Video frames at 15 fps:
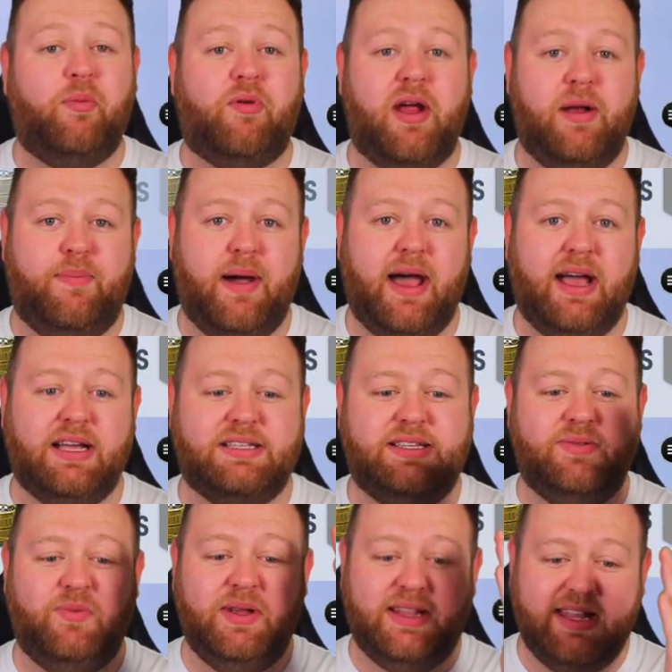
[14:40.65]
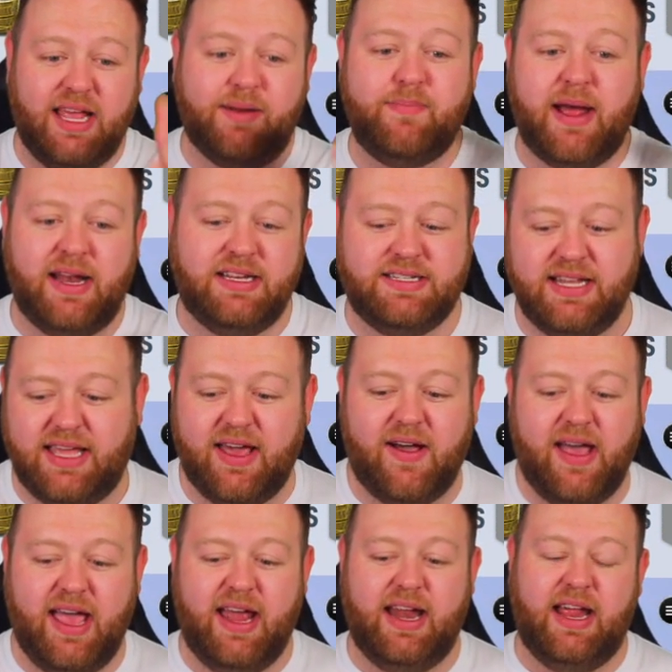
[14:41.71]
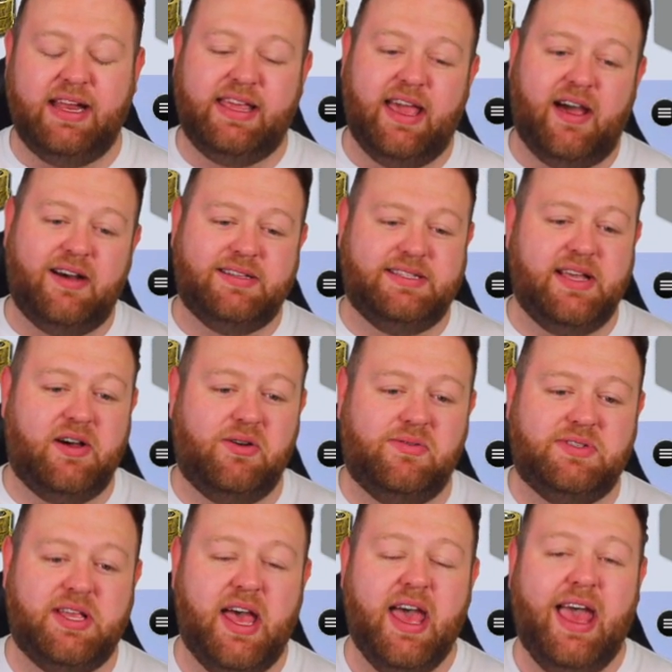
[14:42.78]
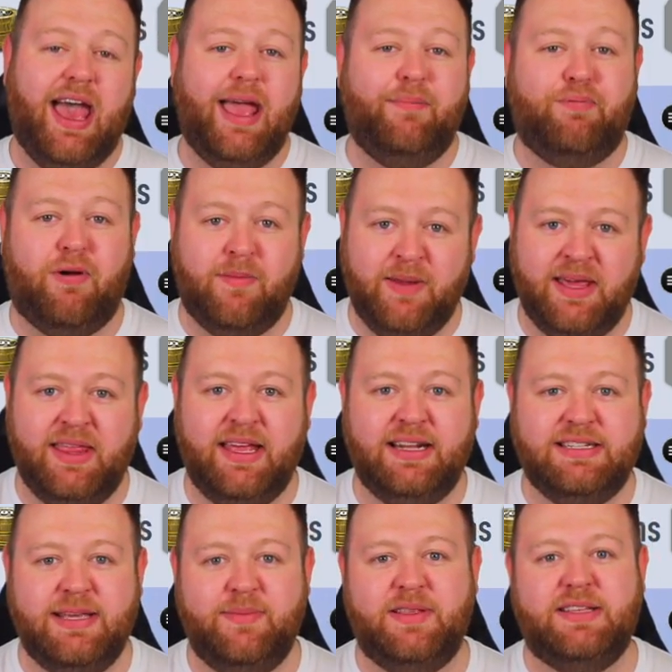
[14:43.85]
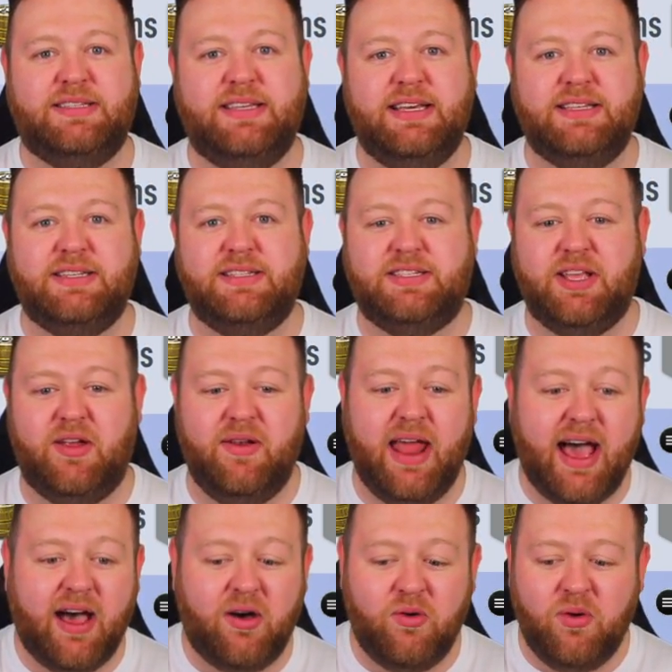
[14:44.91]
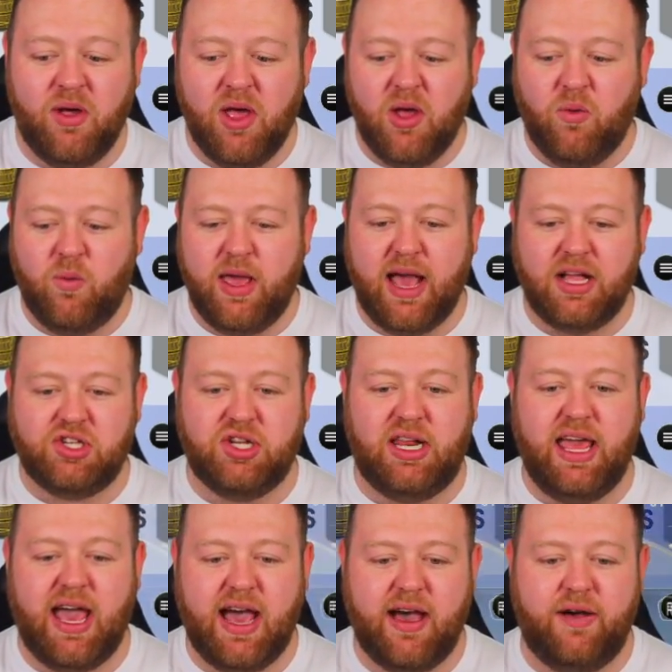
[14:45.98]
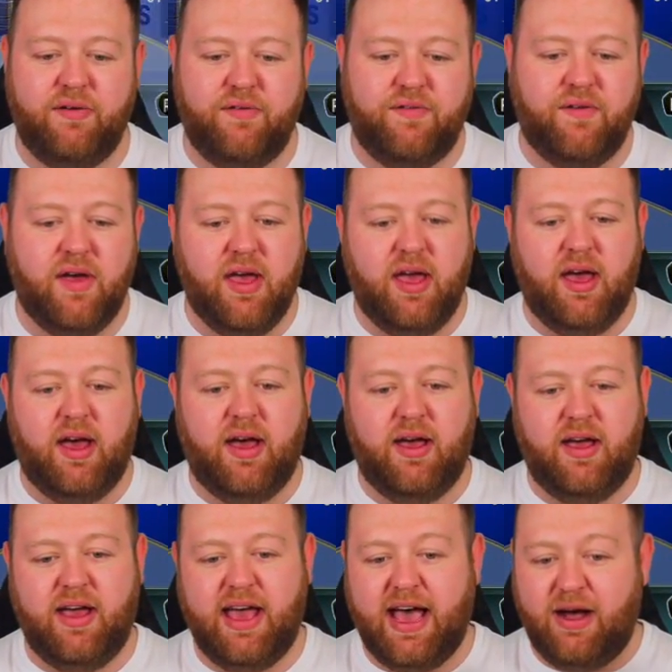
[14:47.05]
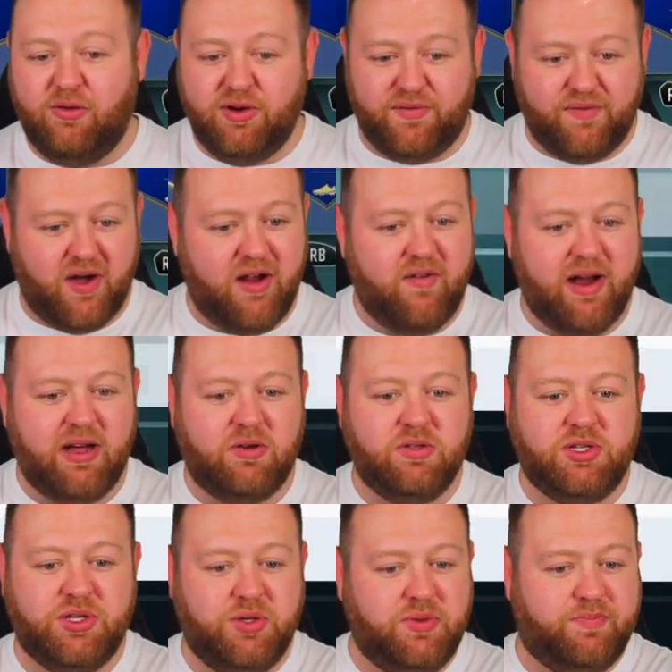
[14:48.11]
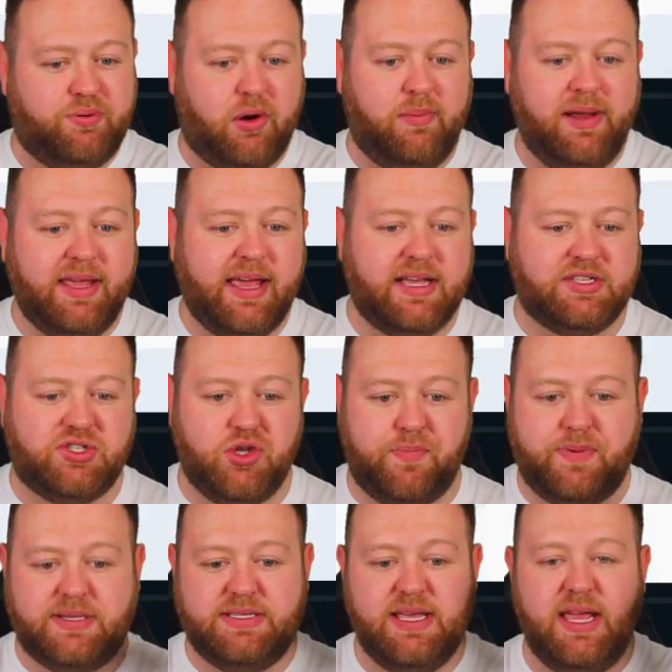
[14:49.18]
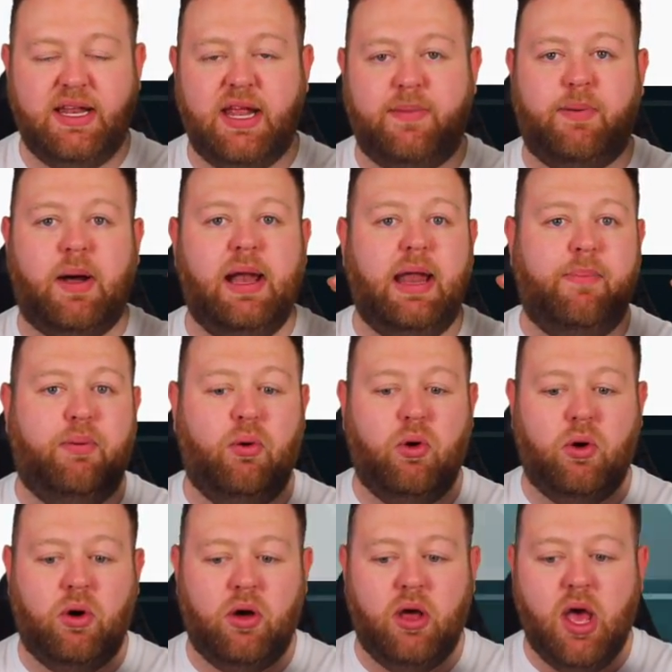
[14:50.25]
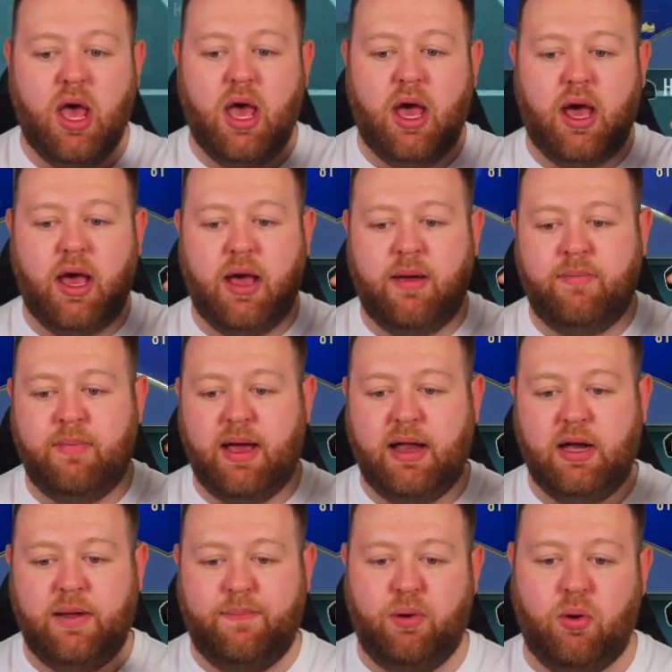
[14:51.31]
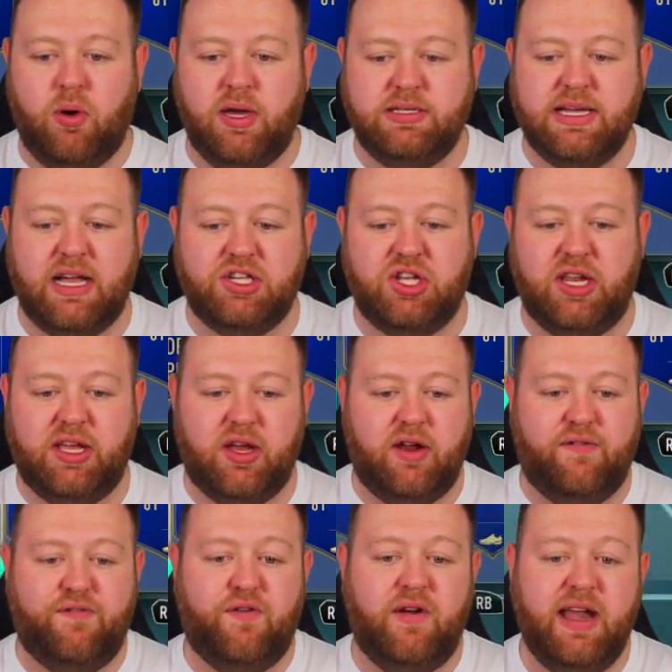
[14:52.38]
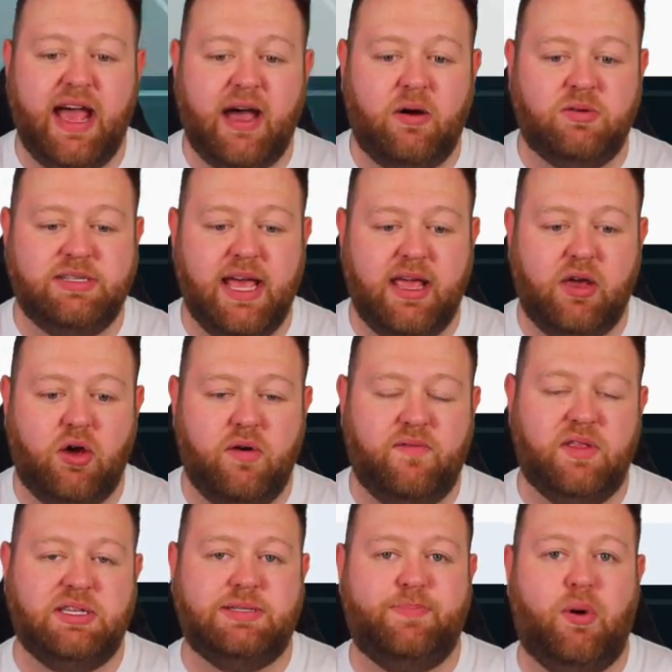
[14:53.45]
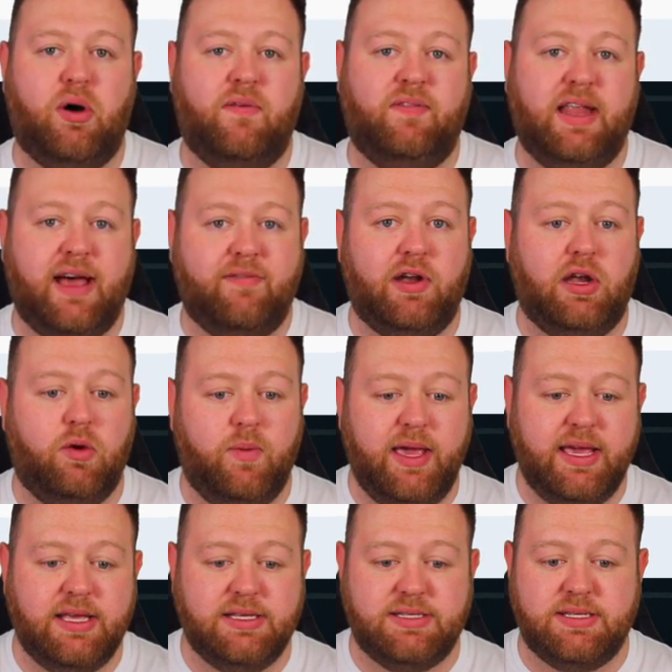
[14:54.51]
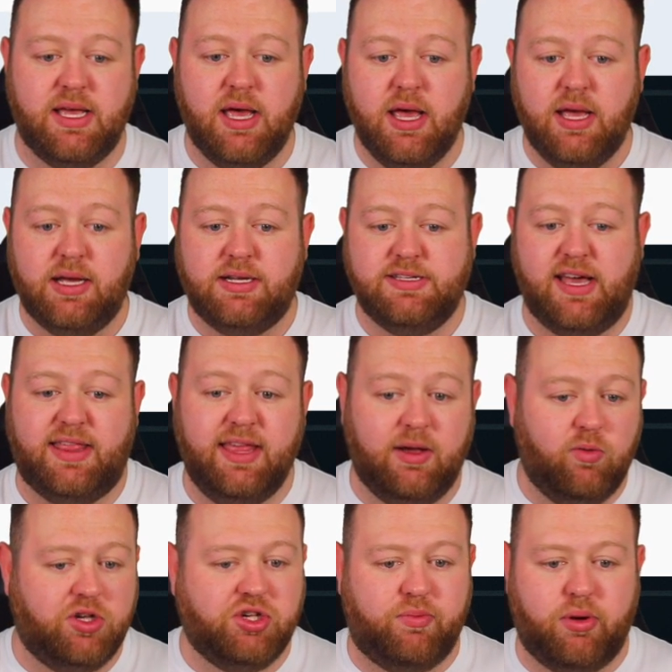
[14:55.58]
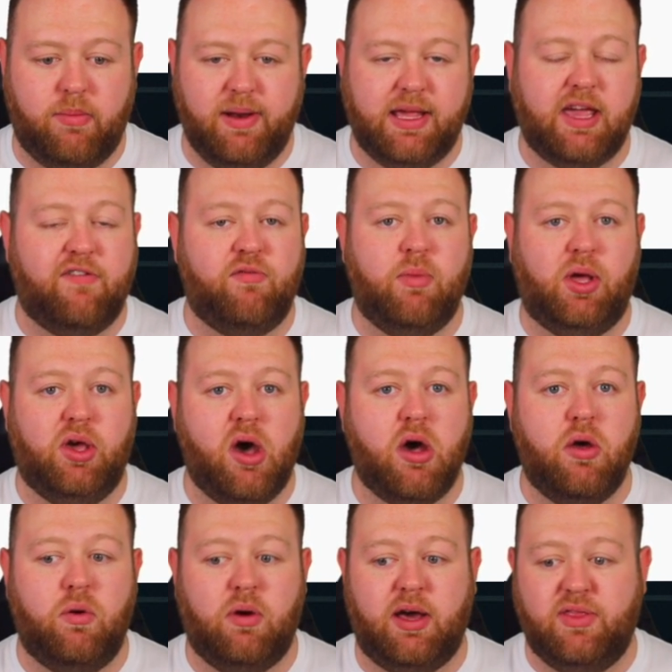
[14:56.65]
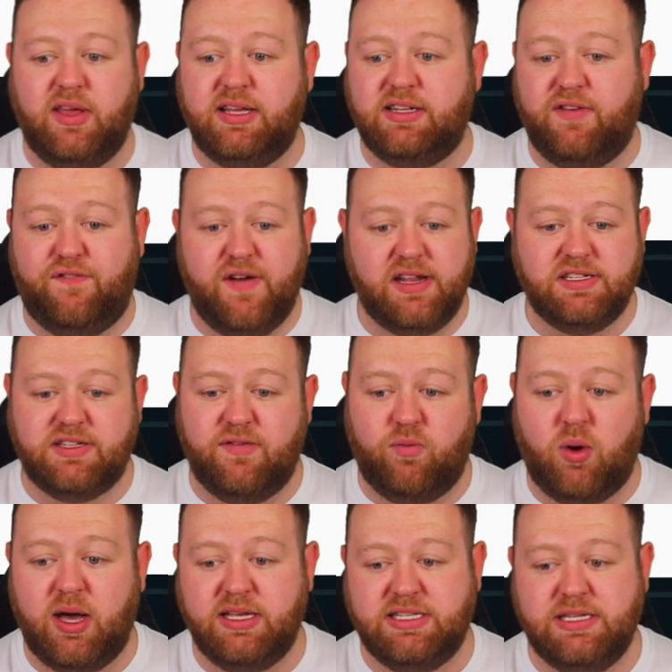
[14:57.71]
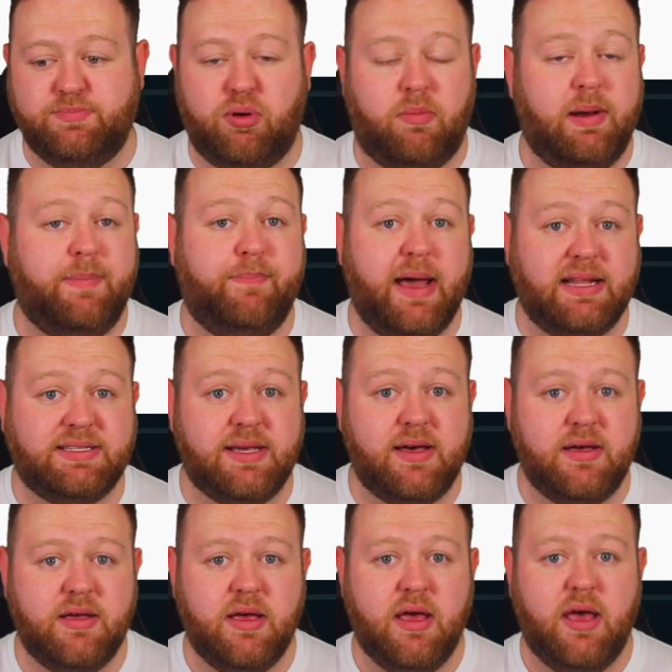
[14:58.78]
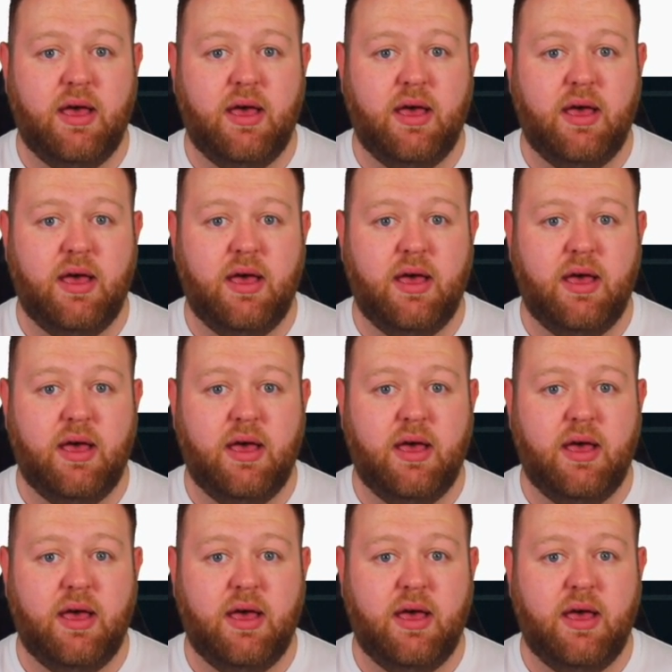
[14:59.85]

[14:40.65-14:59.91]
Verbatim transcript: upgrade packs. We did manage to go ahead and get ourselves a Premier League team of the season. So now we actually have uh, Alderweireld, who probably gets superseded by Laporte. Um, and Laporte is actually going to, for now, take over the spot of David Luiz. Because I think we should probably give him a go. I think defensive wise, he's probably better.